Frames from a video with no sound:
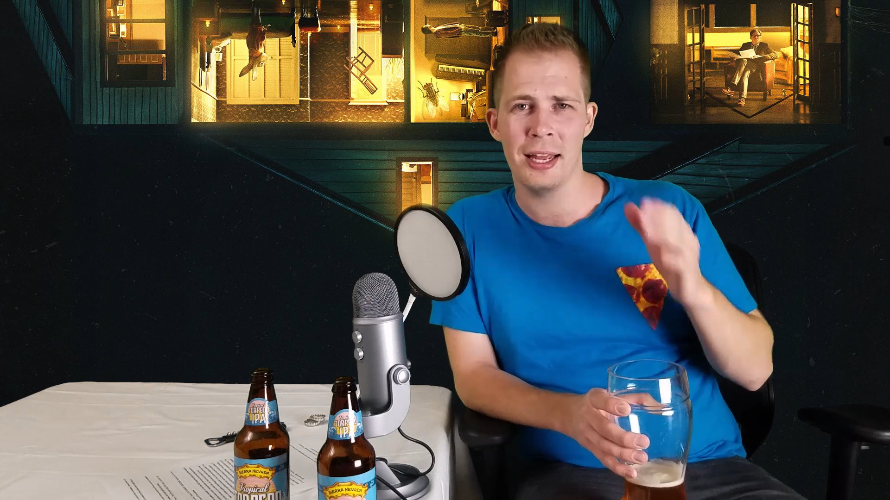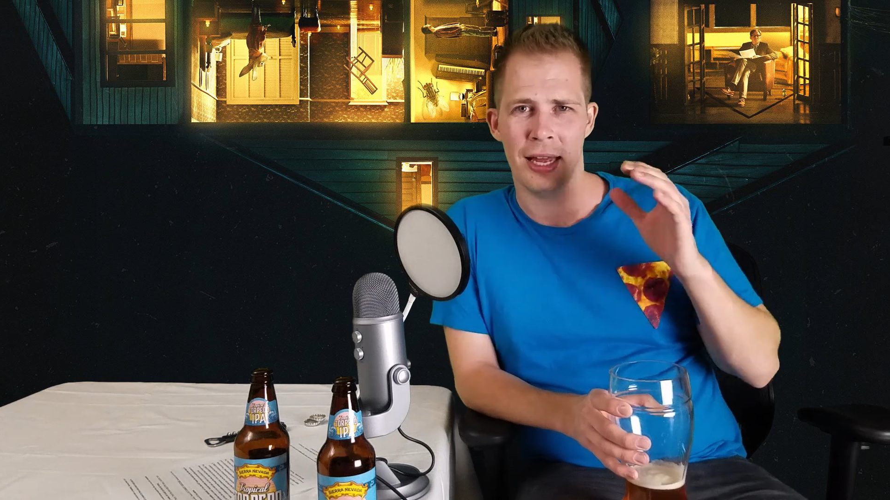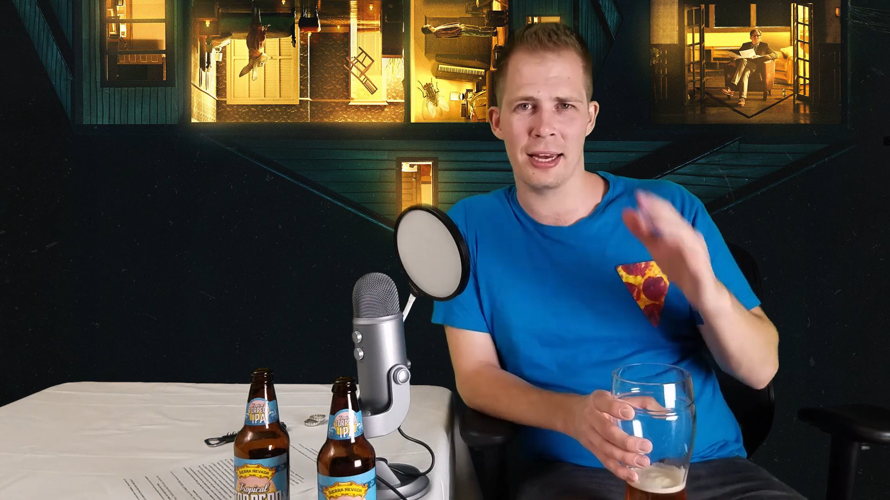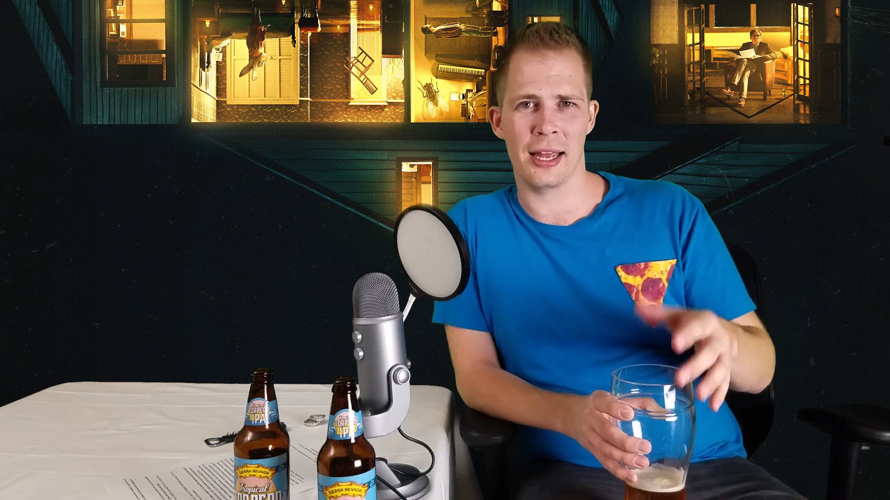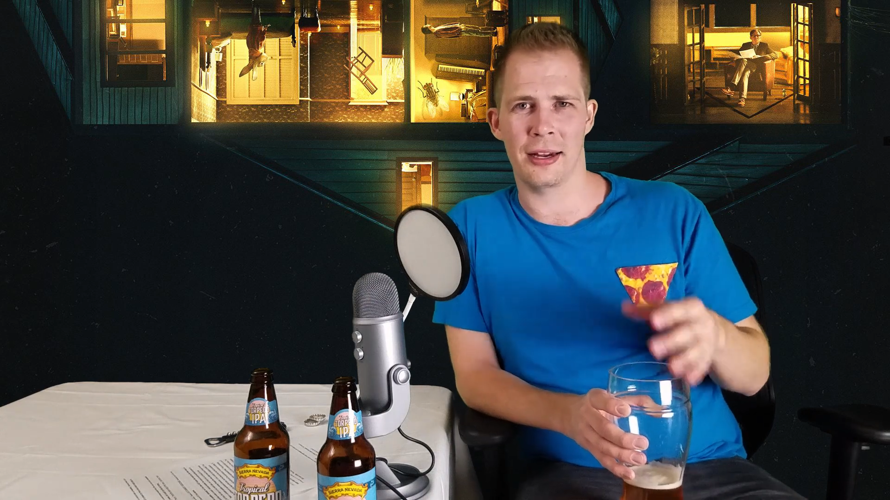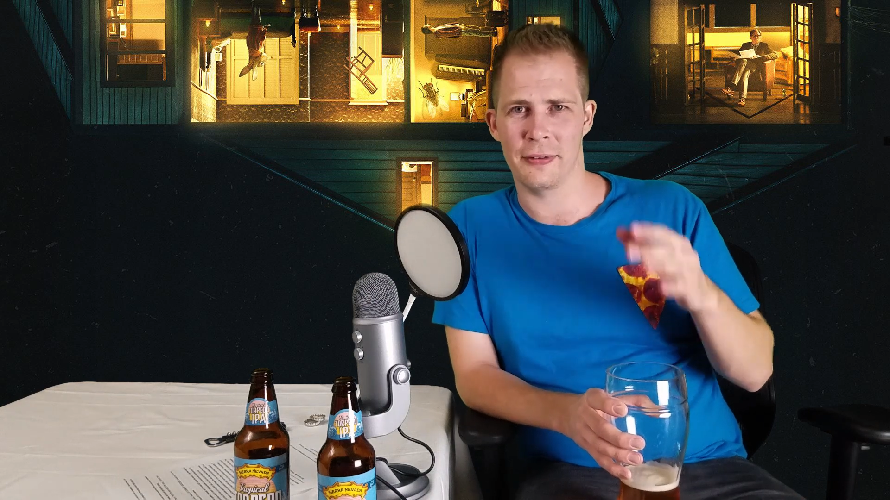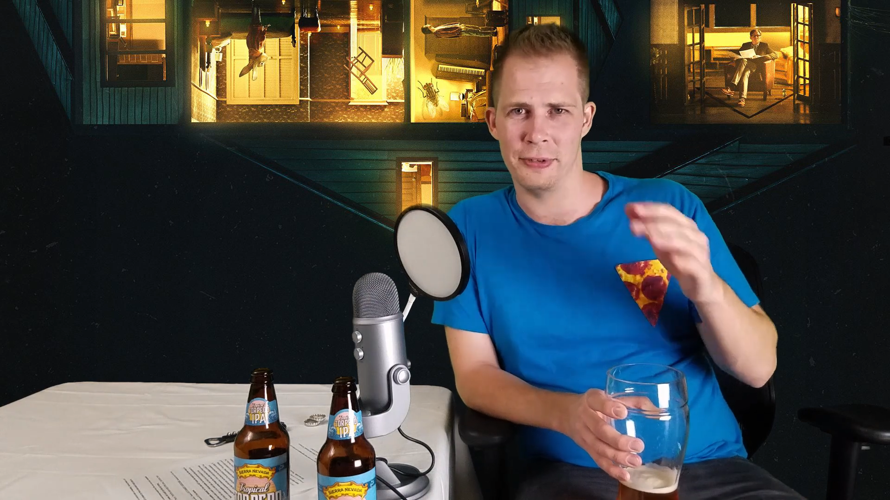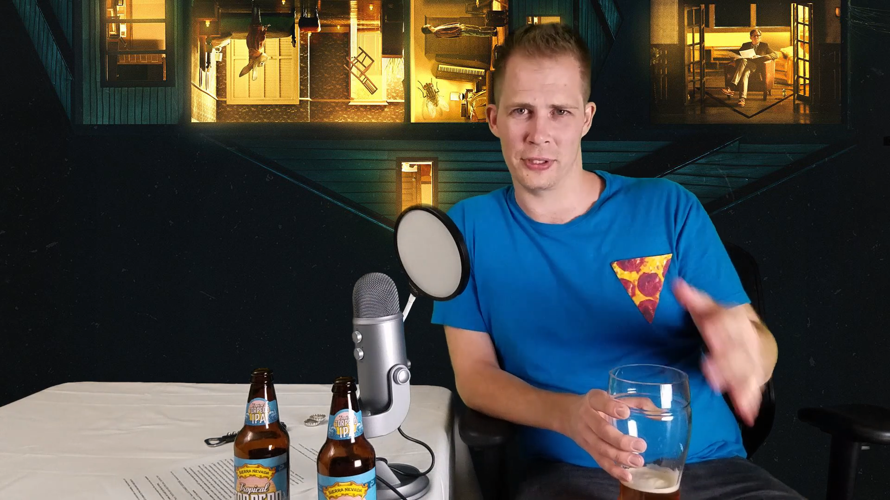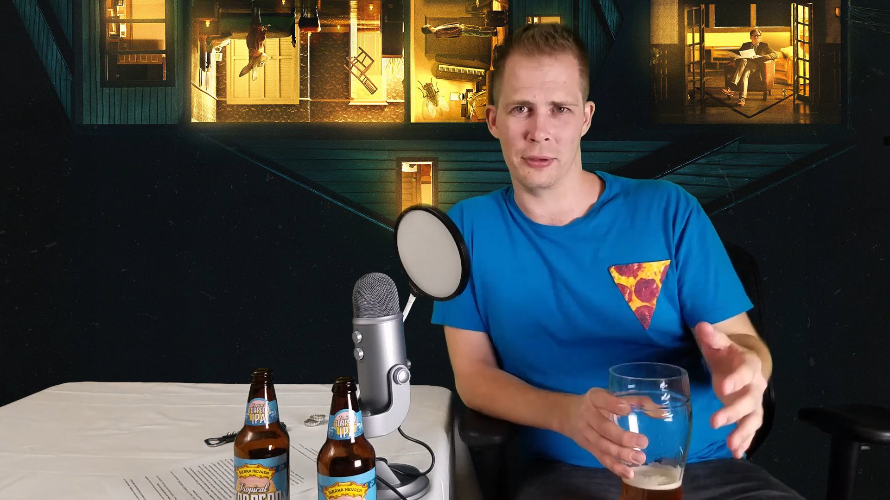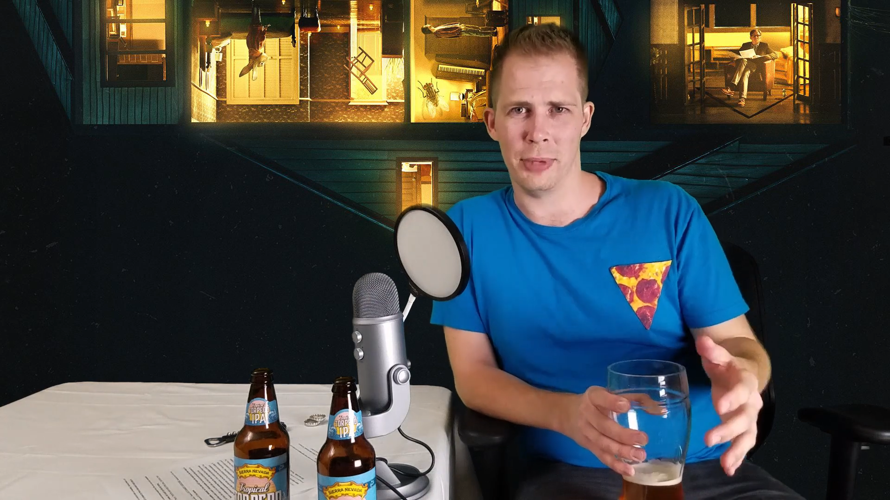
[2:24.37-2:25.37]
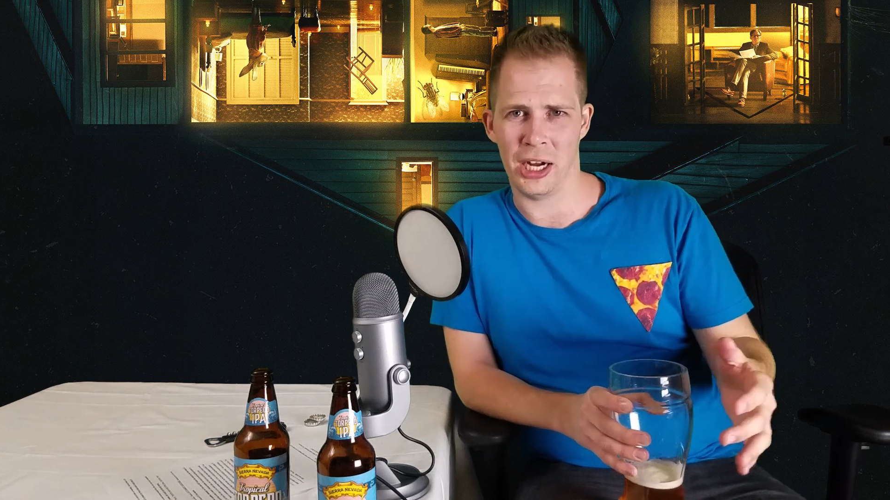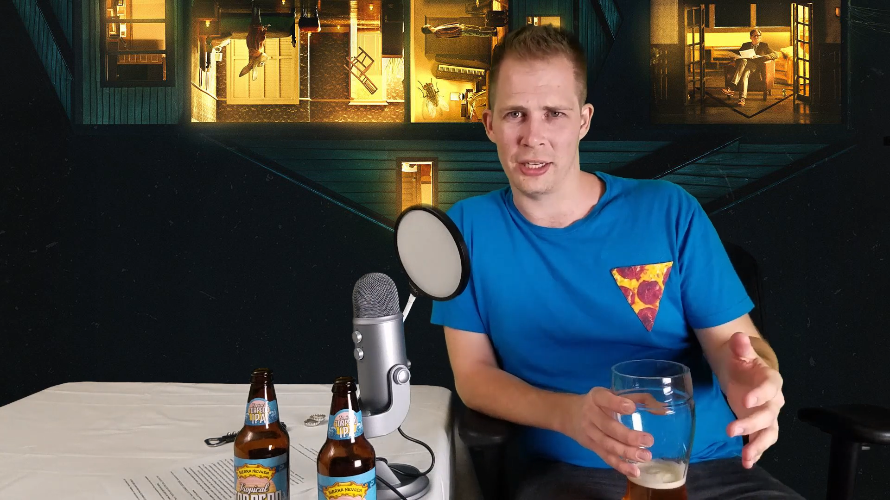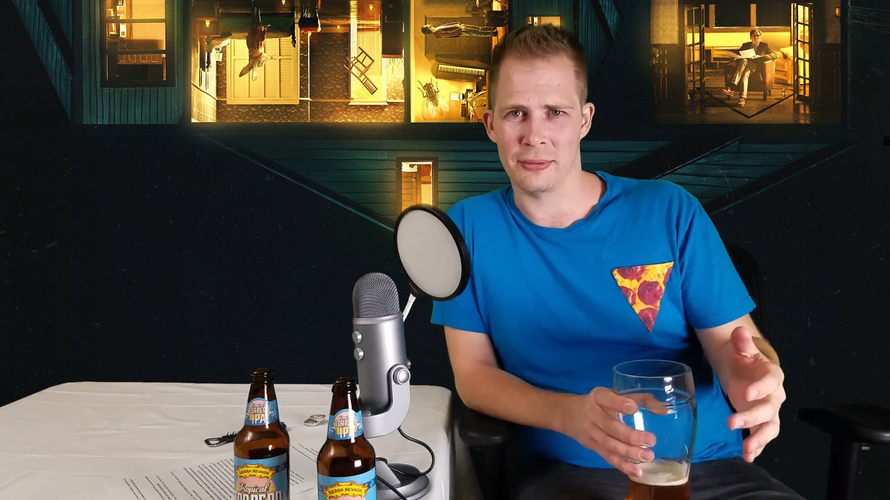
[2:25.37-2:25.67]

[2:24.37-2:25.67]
in getting a physical body.